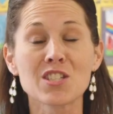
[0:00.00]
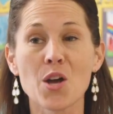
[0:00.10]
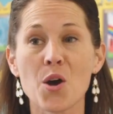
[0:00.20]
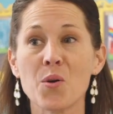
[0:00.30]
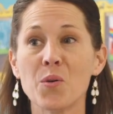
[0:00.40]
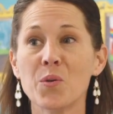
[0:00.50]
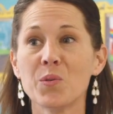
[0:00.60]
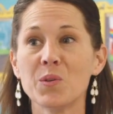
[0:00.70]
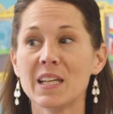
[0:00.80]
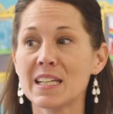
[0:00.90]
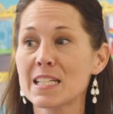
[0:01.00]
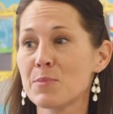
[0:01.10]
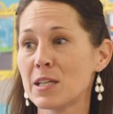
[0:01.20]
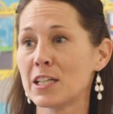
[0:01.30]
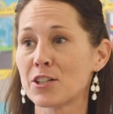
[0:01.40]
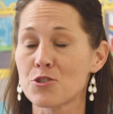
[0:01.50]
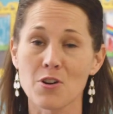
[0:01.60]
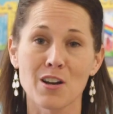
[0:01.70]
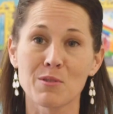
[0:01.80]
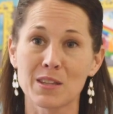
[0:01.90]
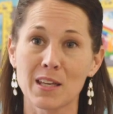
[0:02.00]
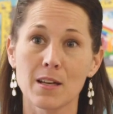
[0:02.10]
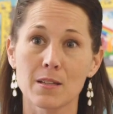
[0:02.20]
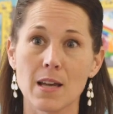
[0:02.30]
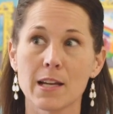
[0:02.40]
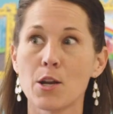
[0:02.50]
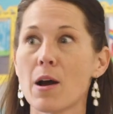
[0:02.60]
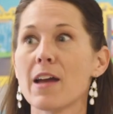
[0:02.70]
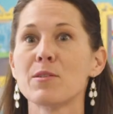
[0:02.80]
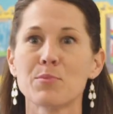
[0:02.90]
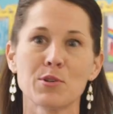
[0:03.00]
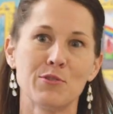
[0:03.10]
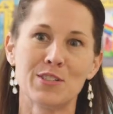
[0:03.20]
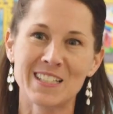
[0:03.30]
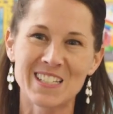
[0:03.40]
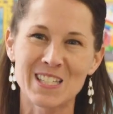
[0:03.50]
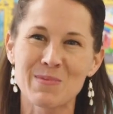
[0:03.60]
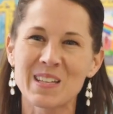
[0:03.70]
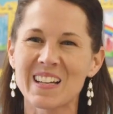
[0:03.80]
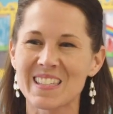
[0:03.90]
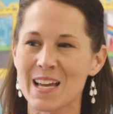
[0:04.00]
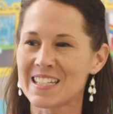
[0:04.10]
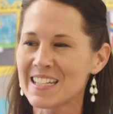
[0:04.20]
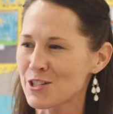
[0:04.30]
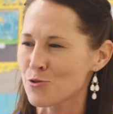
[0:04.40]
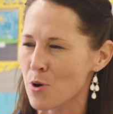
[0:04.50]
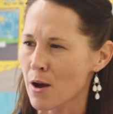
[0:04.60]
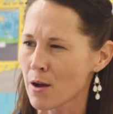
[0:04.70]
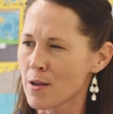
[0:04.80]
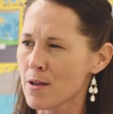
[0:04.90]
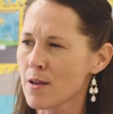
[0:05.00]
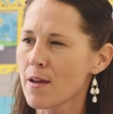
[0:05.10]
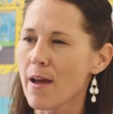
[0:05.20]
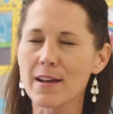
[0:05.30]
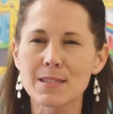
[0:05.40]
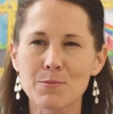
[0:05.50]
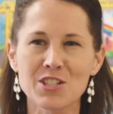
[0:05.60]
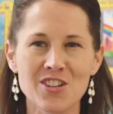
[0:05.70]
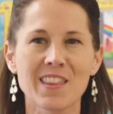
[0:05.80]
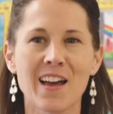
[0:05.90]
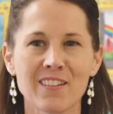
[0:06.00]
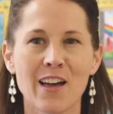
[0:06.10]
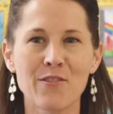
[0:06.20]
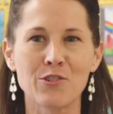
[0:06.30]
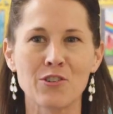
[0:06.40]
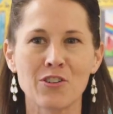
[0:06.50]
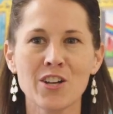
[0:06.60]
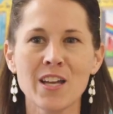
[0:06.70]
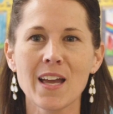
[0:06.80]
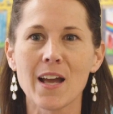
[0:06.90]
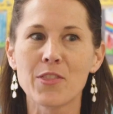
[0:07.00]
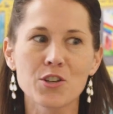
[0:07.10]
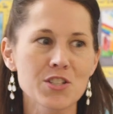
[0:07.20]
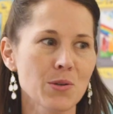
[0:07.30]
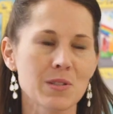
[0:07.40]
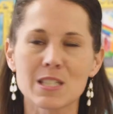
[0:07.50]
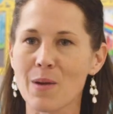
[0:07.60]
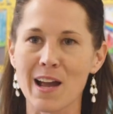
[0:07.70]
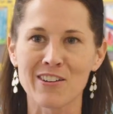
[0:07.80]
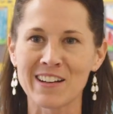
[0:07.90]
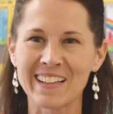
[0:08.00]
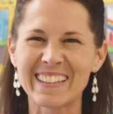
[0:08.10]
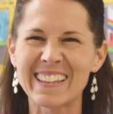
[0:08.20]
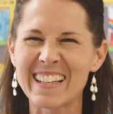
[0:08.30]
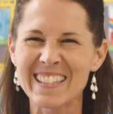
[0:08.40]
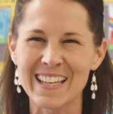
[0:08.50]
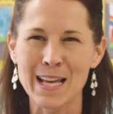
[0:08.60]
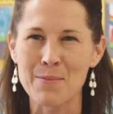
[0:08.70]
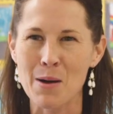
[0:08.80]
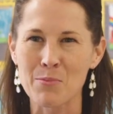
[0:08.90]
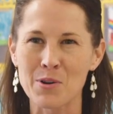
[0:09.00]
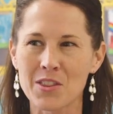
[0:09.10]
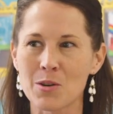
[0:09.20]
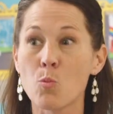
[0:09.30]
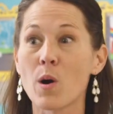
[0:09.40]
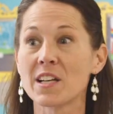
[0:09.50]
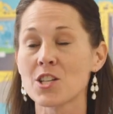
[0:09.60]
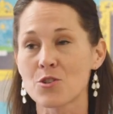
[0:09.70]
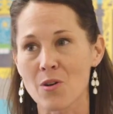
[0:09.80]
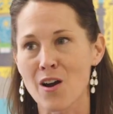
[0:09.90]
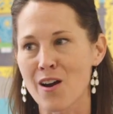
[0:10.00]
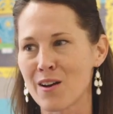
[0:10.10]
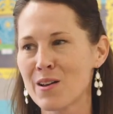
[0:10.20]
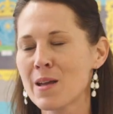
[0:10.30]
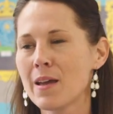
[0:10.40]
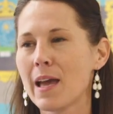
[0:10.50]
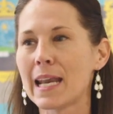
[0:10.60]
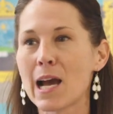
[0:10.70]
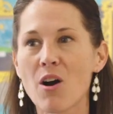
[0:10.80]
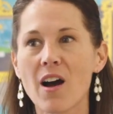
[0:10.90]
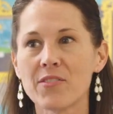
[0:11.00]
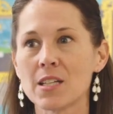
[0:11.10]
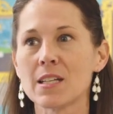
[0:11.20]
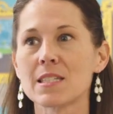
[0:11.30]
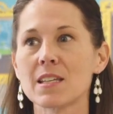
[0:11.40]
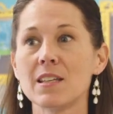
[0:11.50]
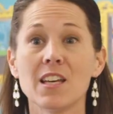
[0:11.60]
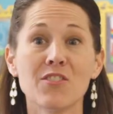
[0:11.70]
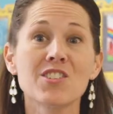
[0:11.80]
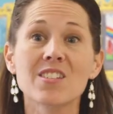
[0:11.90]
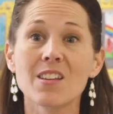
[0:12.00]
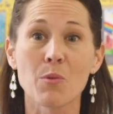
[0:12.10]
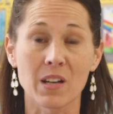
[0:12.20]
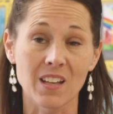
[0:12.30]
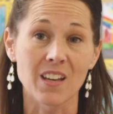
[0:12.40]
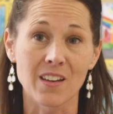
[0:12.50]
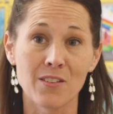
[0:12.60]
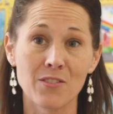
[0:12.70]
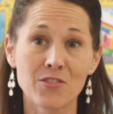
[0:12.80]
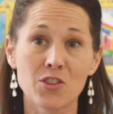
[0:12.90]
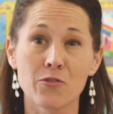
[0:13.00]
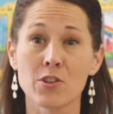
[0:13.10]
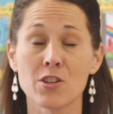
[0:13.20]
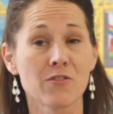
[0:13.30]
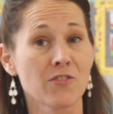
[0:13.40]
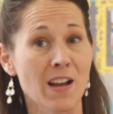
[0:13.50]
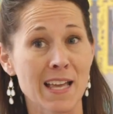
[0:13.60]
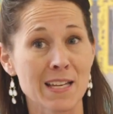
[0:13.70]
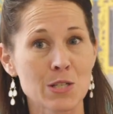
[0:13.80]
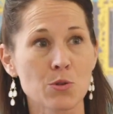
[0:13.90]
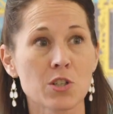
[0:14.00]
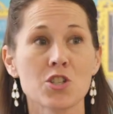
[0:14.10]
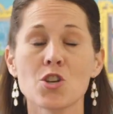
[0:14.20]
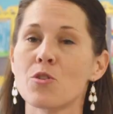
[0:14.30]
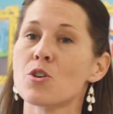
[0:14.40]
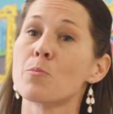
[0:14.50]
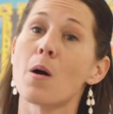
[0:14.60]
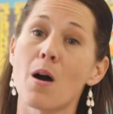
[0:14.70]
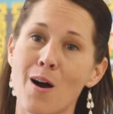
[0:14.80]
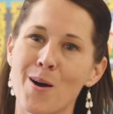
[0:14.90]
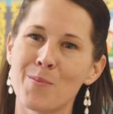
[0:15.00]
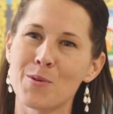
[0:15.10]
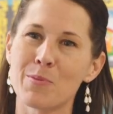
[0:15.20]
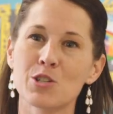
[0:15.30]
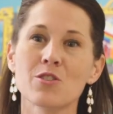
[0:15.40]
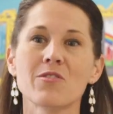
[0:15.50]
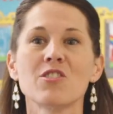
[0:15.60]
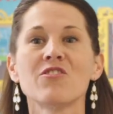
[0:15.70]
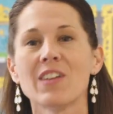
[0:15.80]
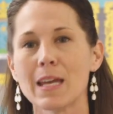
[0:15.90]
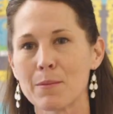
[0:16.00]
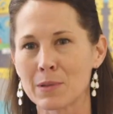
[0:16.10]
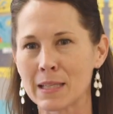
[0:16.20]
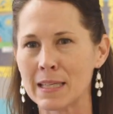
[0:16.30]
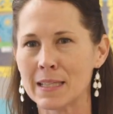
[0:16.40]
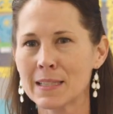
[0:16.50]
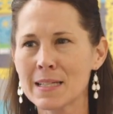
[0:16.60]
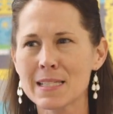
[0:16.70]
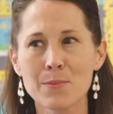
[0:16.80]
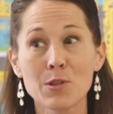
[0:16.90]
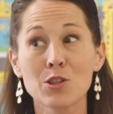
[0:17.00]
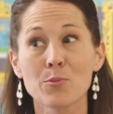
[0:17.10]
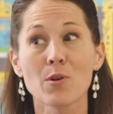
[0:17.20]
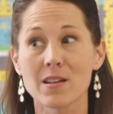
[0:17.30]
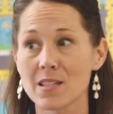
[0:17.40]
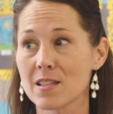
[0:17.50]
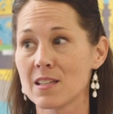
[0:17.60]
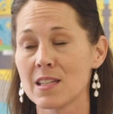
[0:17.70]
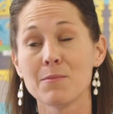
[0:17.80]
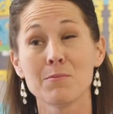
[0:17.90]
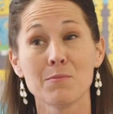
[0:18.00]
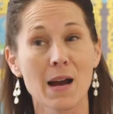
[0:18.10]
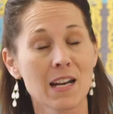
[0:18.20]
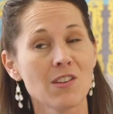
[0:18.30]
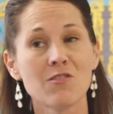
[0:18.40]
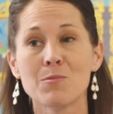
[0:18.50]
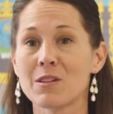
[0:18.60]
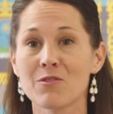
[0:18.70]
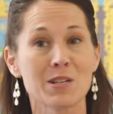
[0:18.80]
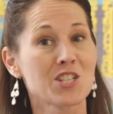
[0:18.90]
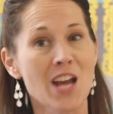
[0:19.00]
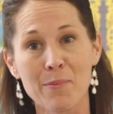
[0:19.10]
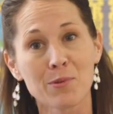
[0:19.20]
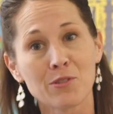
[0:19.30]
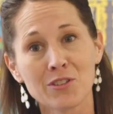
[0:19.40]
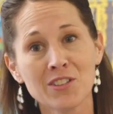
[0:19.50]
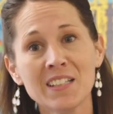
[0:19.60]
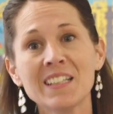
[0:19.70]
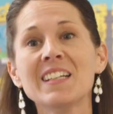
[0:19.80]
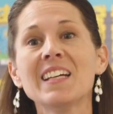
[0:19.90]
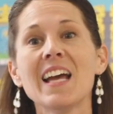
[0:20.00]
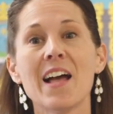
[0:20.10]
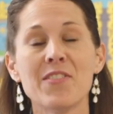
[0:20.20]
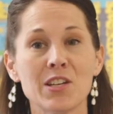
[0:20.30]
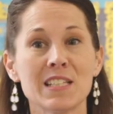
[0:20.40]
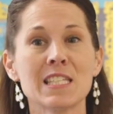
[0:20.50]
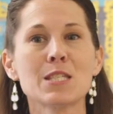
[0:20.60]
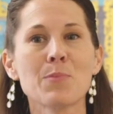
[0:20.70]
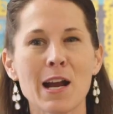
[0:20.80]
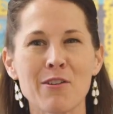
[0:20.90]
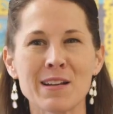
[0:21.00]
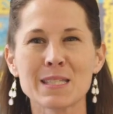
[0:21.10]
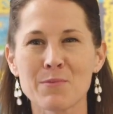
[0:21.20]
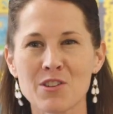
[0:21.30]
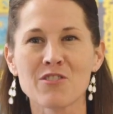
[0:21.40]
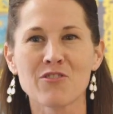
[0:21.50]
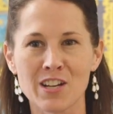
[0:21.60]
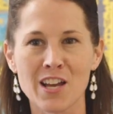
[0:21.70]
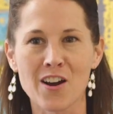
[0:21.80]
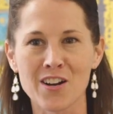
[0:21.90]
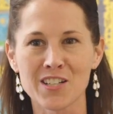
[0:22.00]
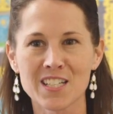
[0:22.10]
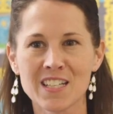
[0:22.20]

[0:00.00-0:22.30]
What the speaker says: So getting to be in here drawing with kids, I know I've improved just because I didn't draw as much at that level, and they're so inspiring, the things they come up with and want to draw, and how often it's a gift they want to give for their friend or to show their mom the picture of their family. Something they're processing, it might have even been from a chapel, and it's inspiring some of their free art.